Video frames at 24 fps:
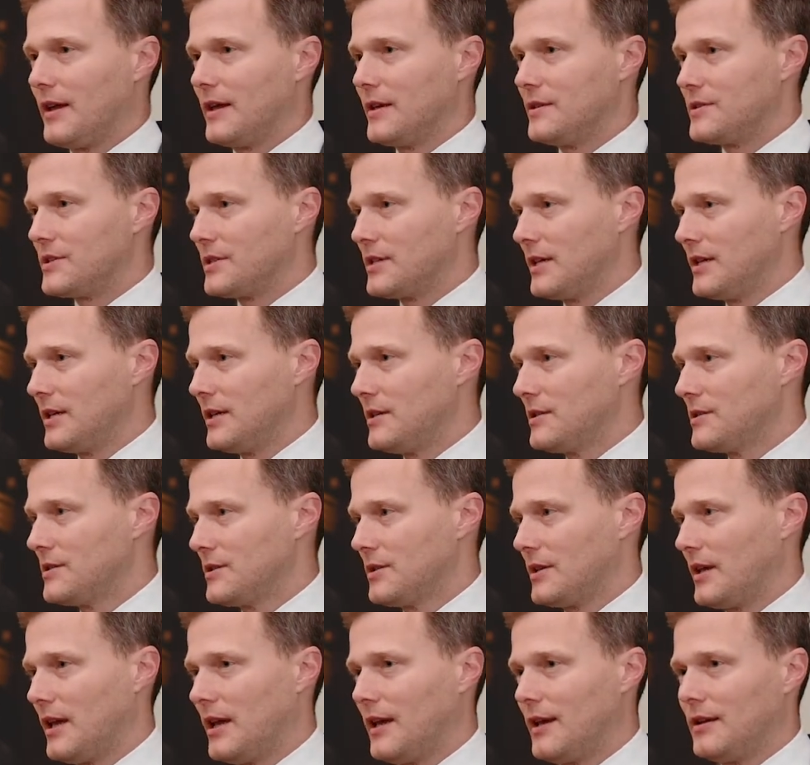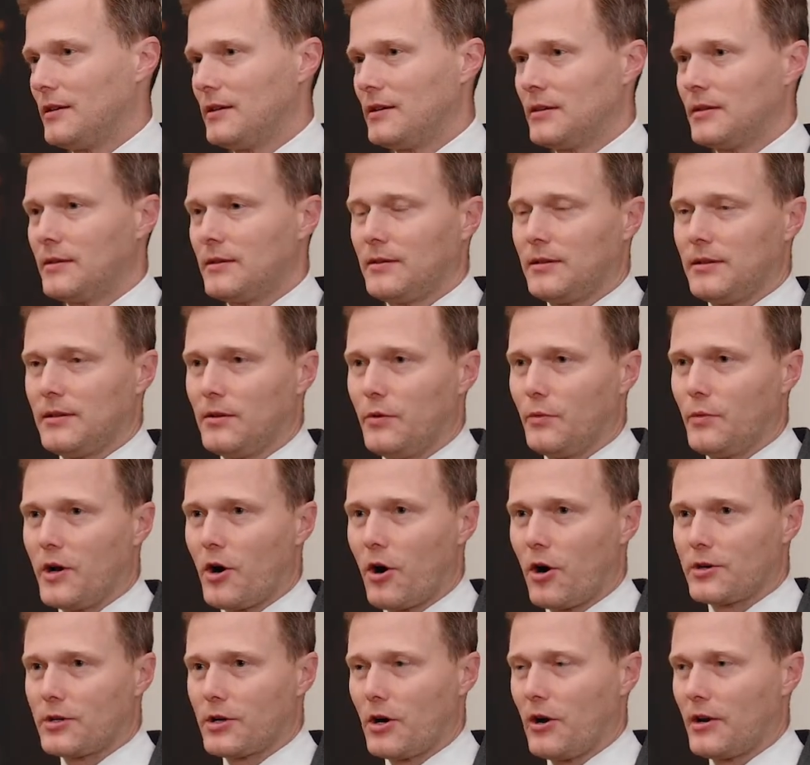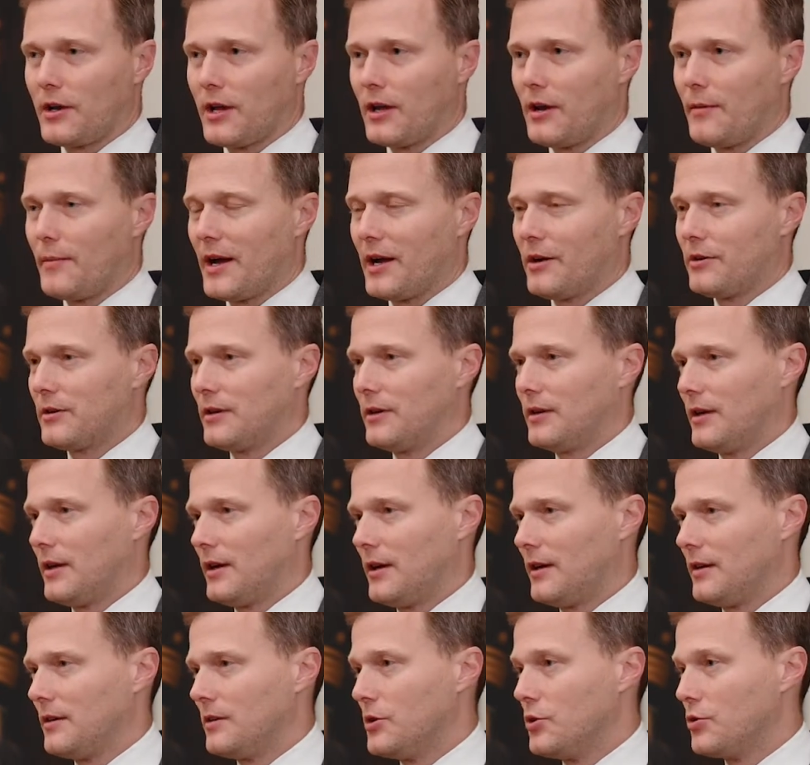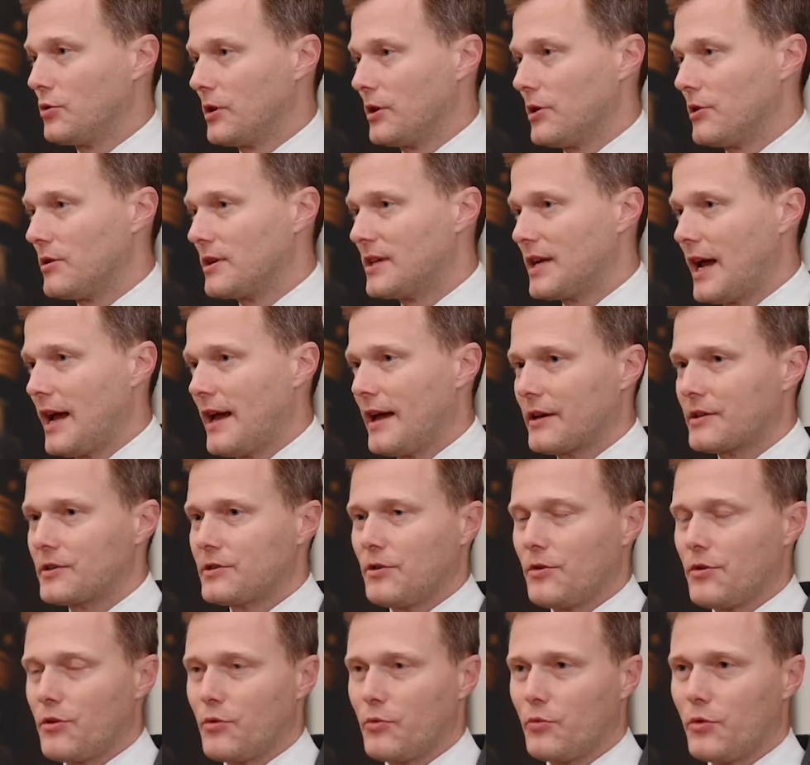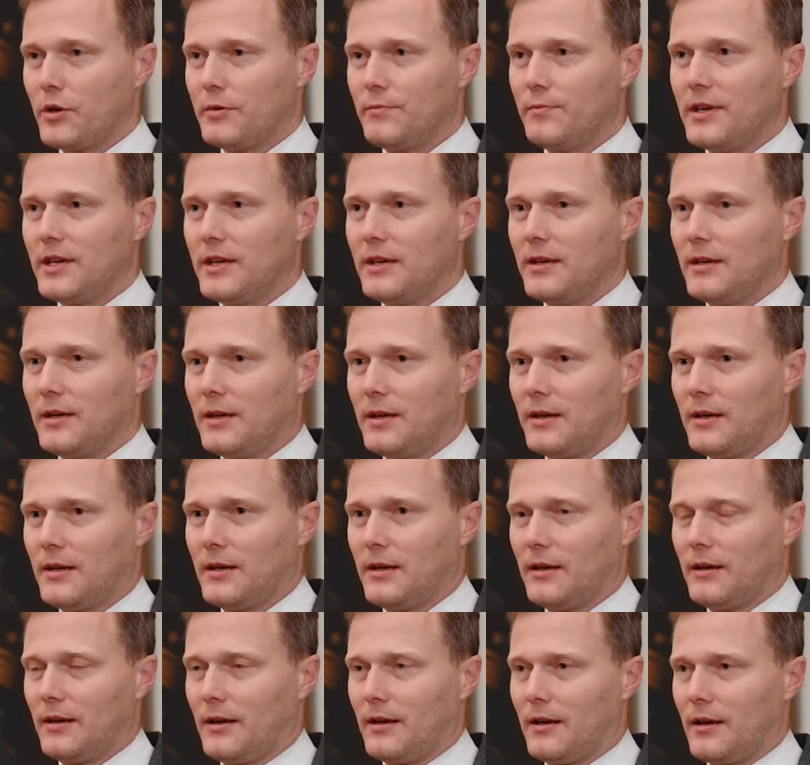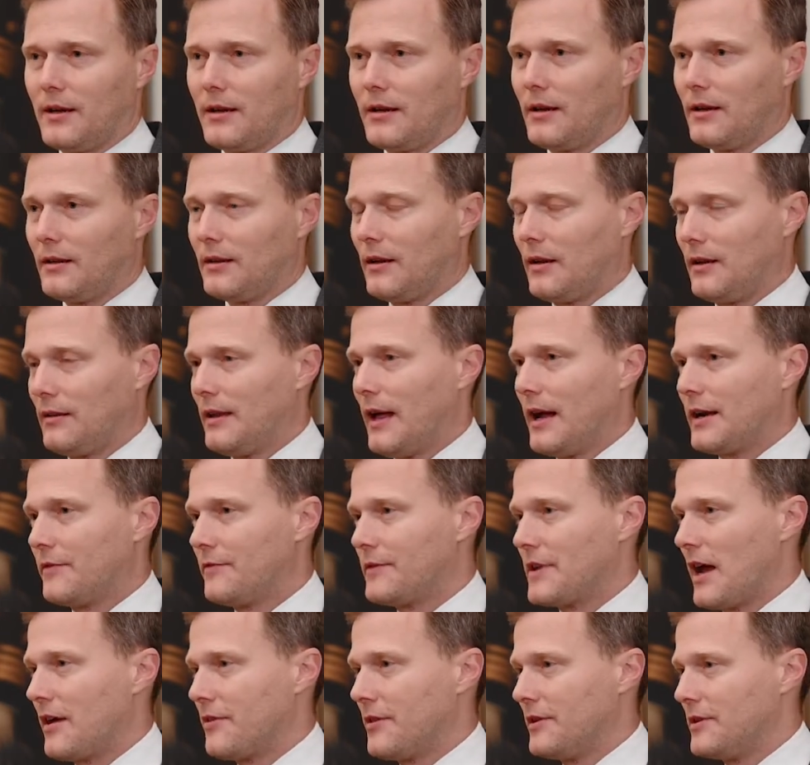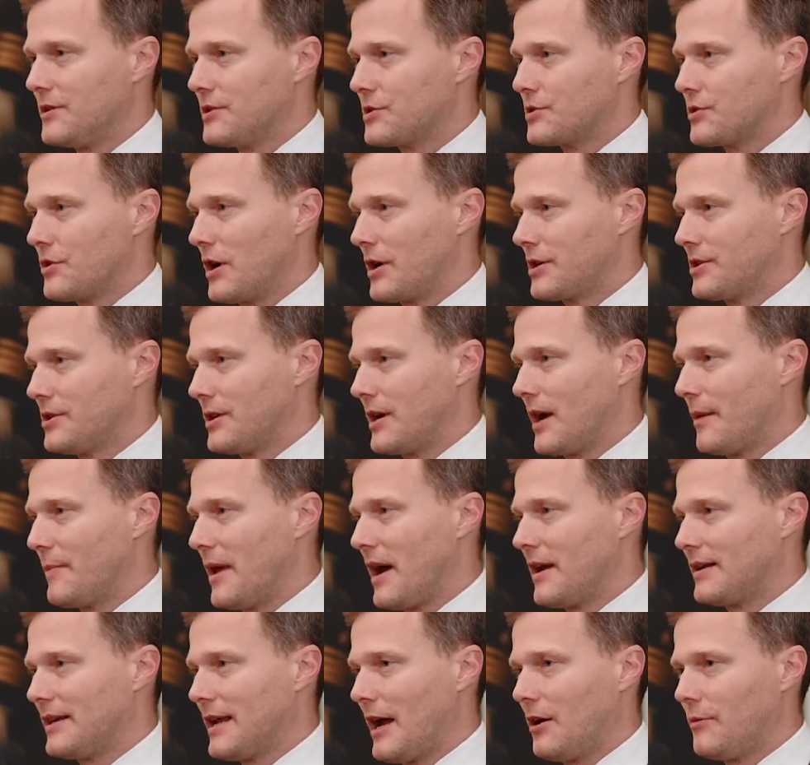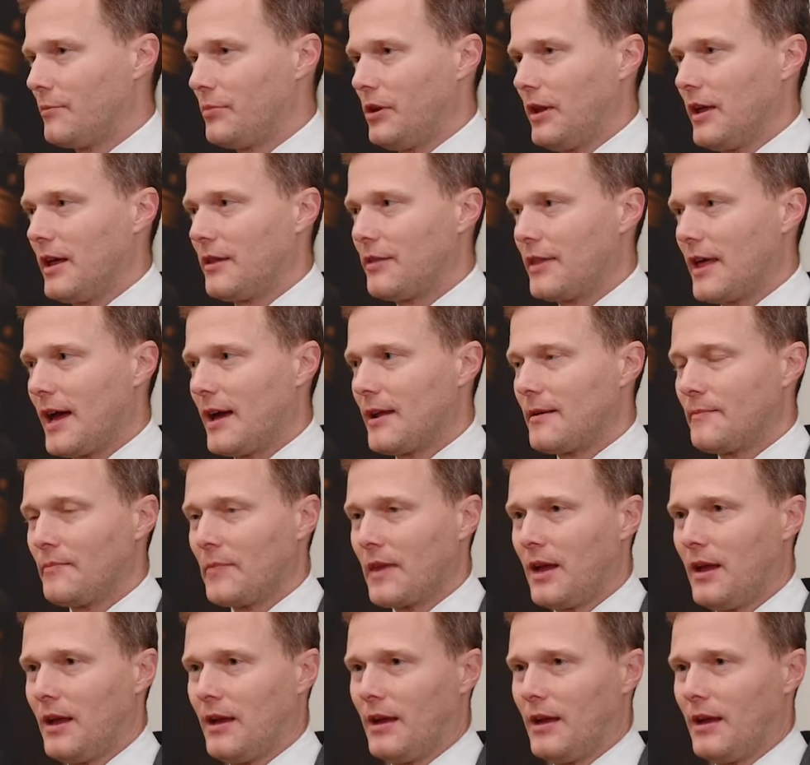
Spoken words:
in cities, and you know, we are talking about nuclear attacks, so there would be a lot of death and destruction. I'm not downplaying that.